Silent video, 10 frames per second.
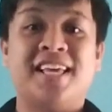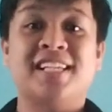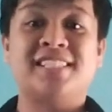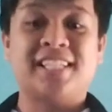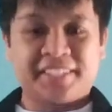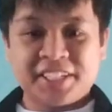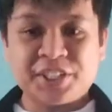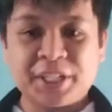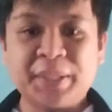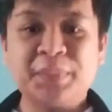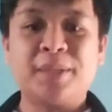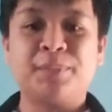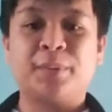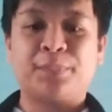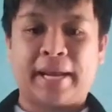is the teacher will
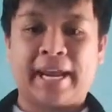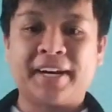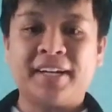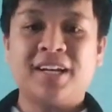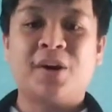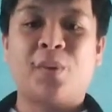prepare